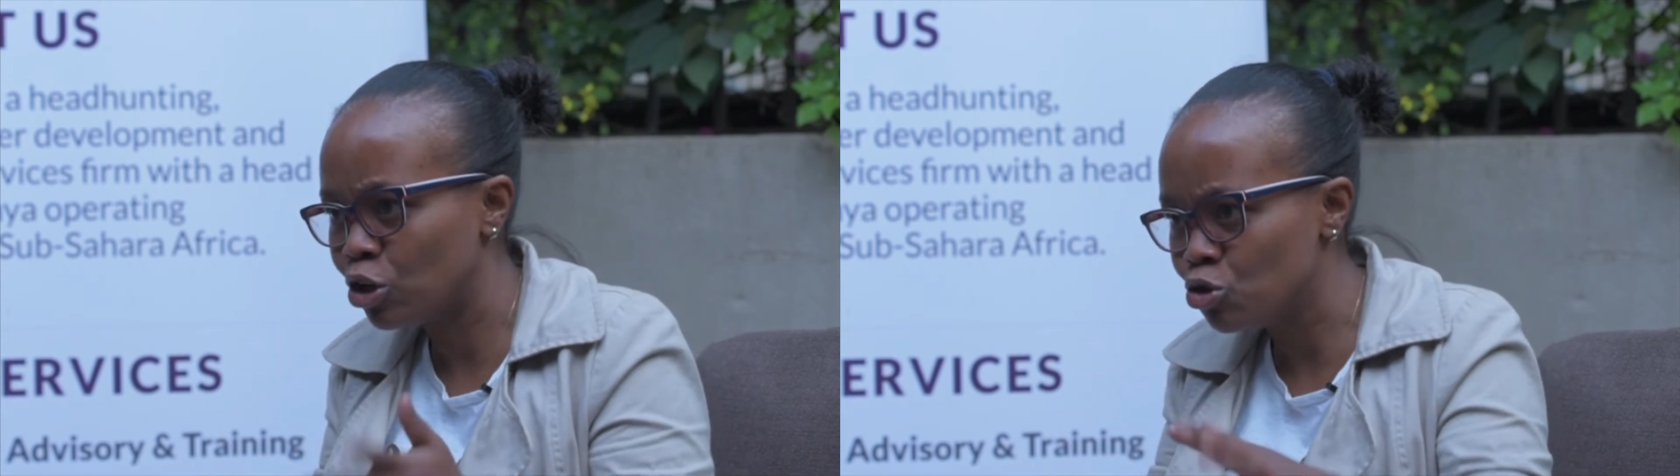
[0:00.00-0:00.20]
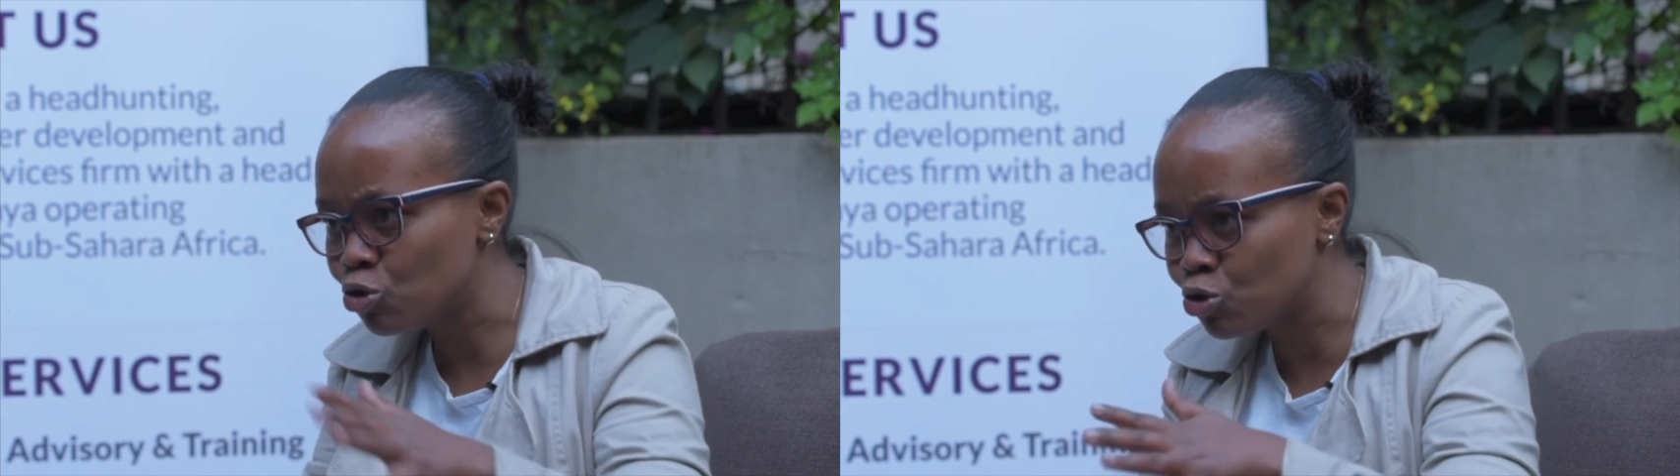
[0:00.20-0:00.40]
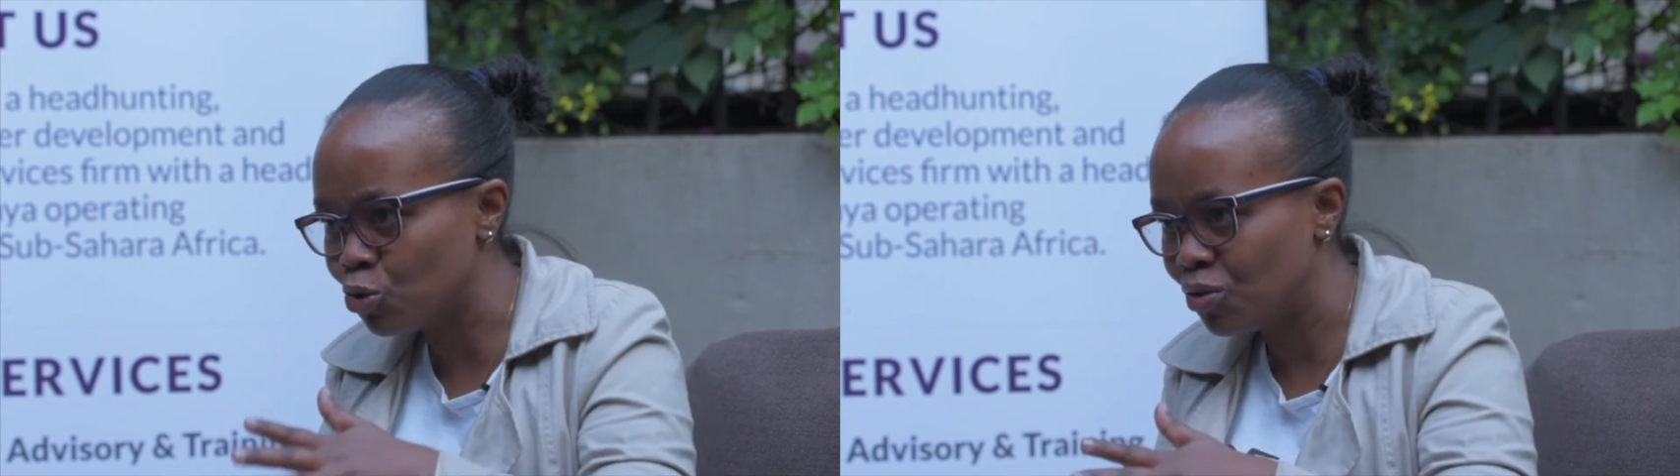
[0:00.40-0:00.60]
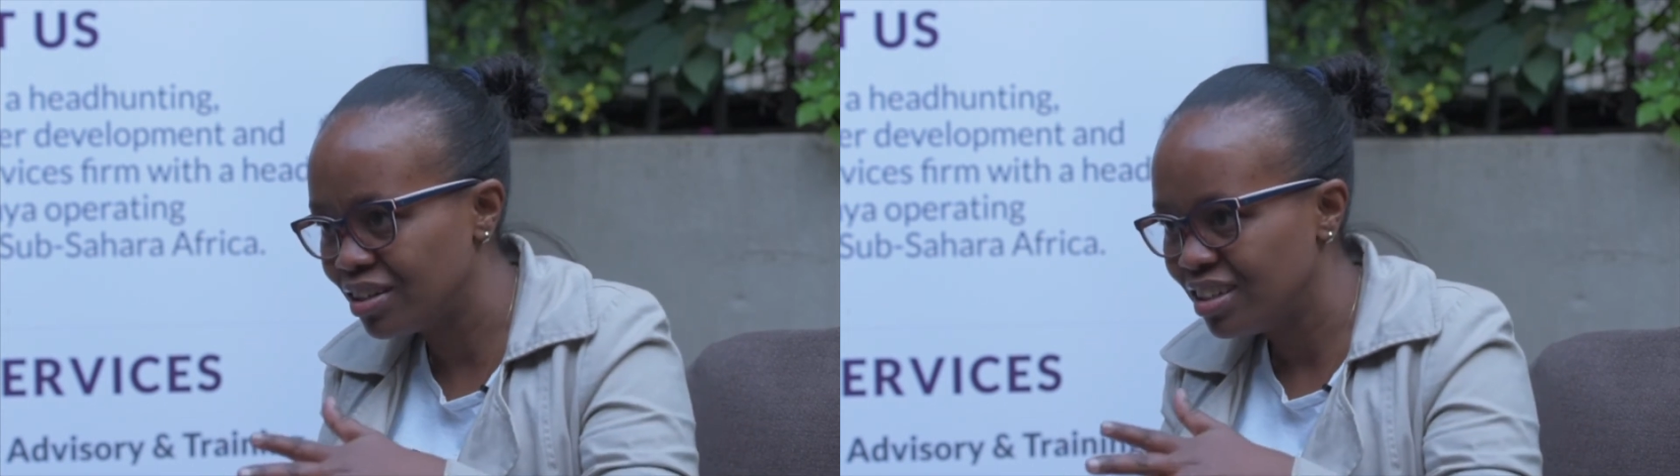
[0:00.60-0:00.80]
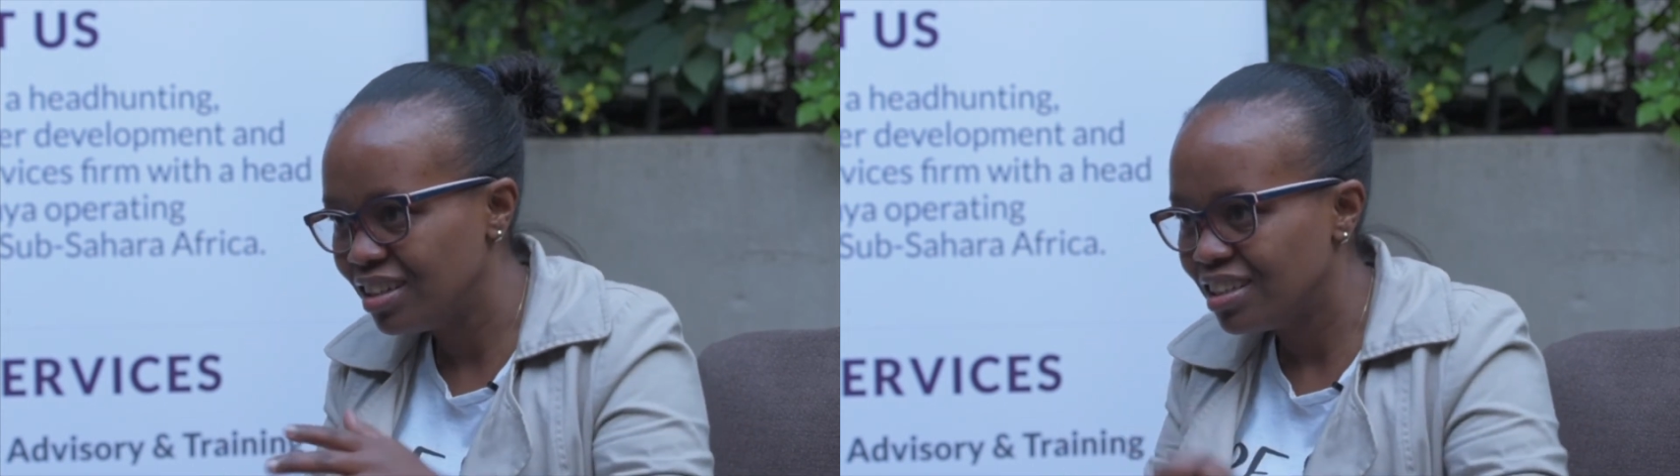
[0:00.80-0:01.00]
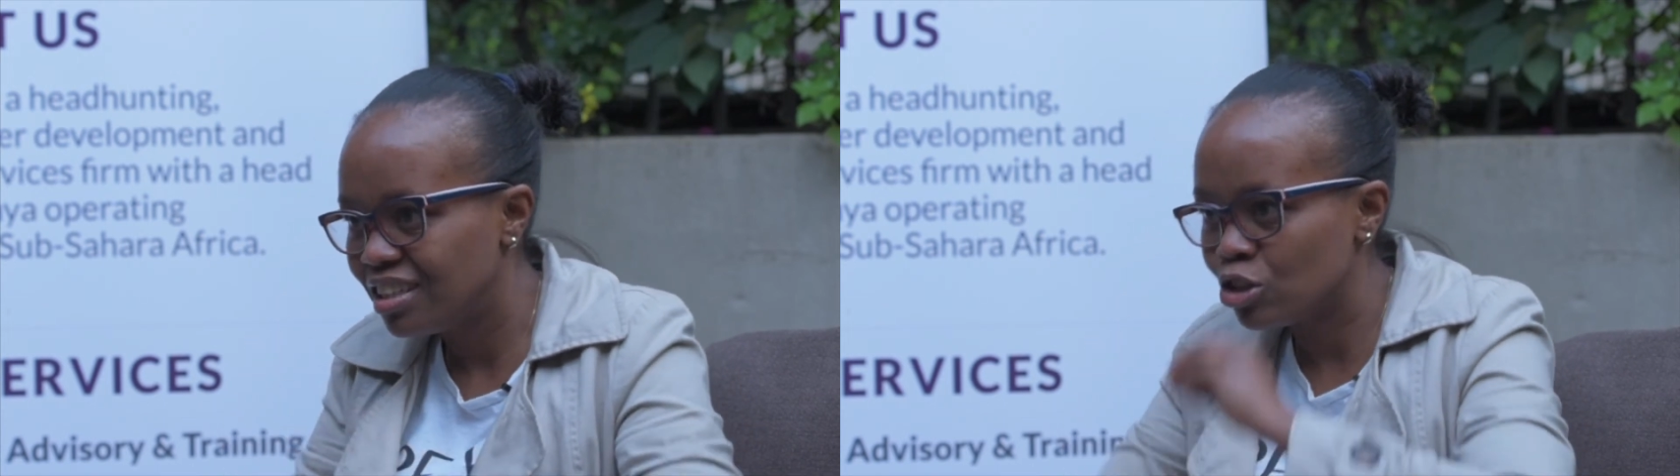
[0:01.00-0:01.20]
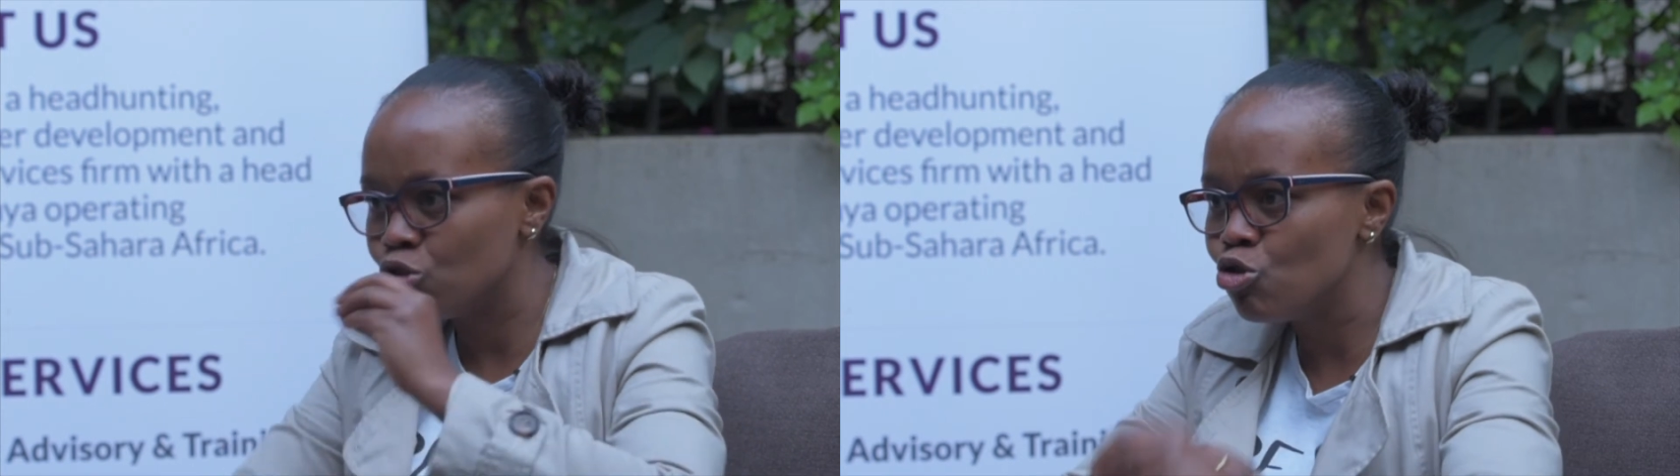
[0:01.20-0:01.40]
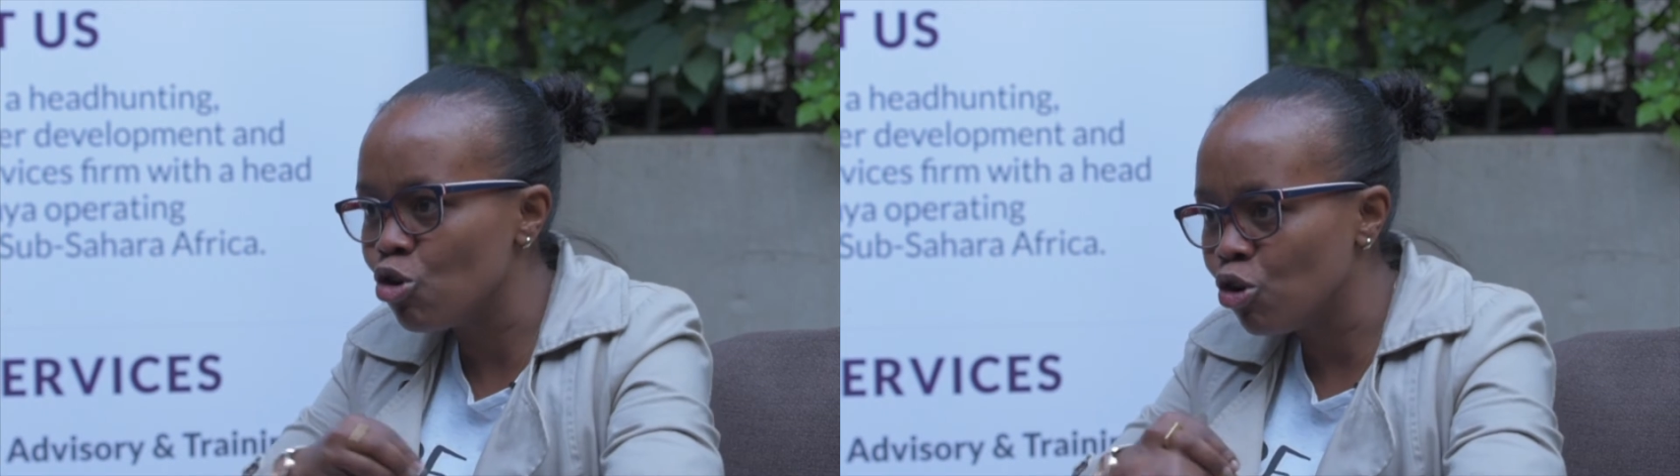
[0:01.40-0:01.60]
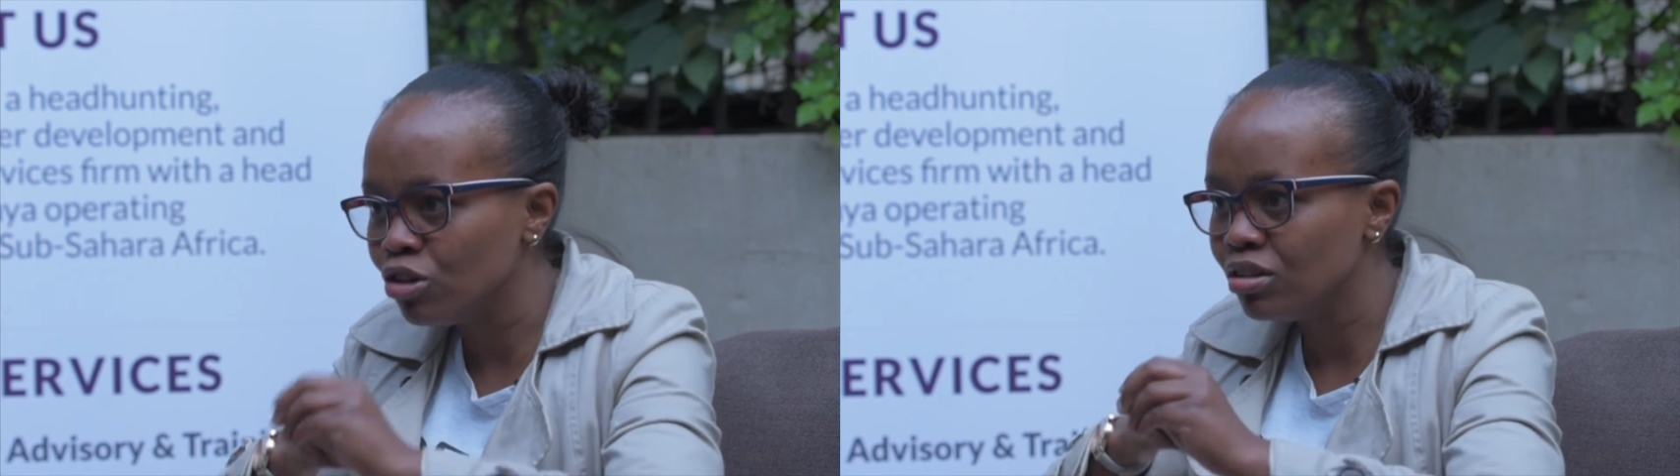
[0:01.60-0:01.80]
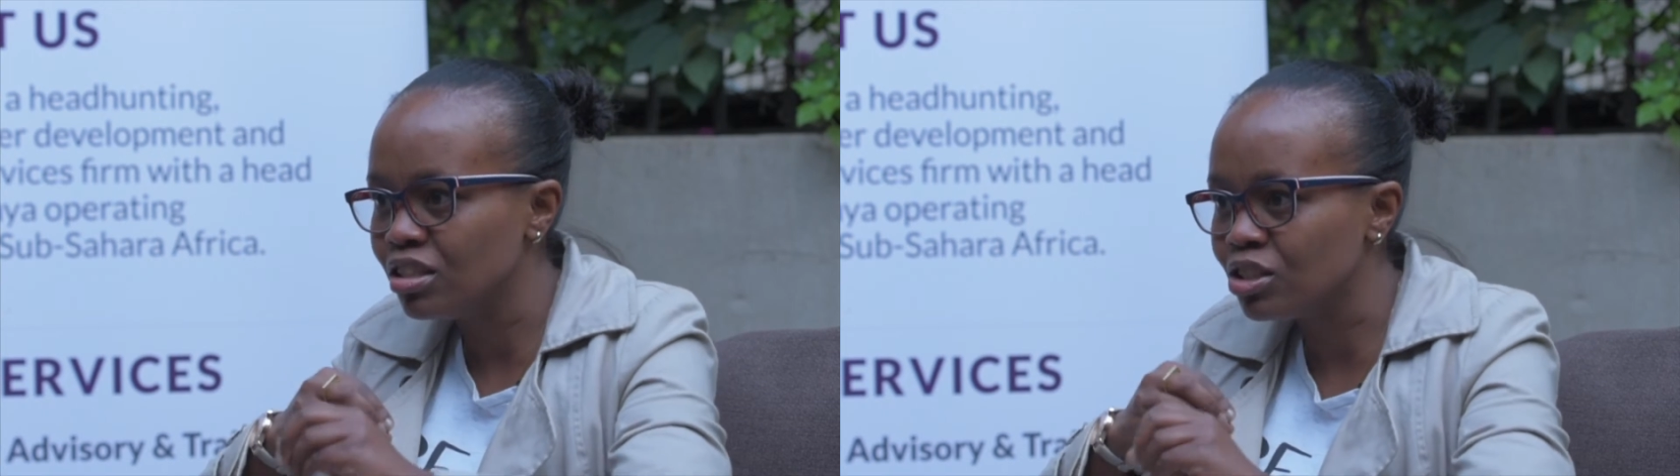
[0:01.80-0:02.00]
You're used to, there's no,